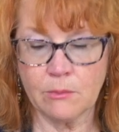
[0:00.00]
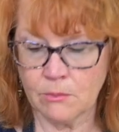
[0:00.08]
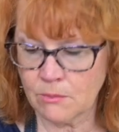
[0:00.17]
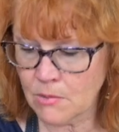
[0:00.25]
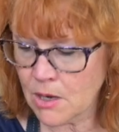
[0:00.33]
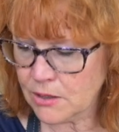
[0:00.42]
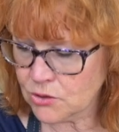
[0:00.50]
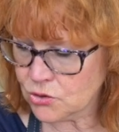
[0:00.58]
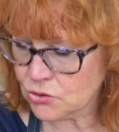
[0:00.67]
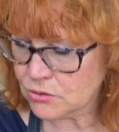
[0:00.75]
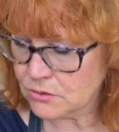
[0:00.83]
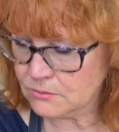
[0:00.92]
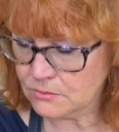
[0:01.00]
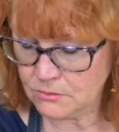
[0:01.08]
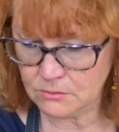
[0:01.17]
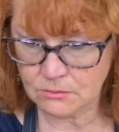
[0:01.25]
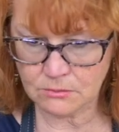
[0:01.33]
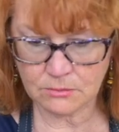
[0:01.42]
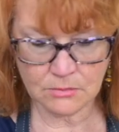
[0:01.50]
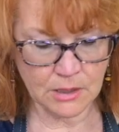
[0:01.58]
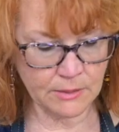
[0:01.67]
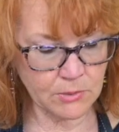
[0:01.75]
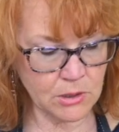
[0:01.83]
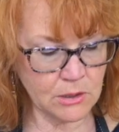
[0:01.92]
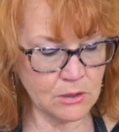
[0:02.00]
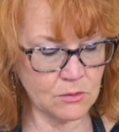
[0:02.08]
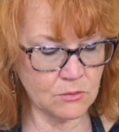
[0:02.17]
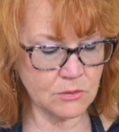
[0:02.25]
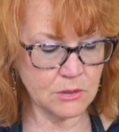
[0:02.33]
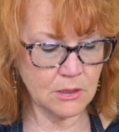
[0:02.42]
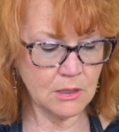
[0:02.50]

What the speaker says: much I'm going to use,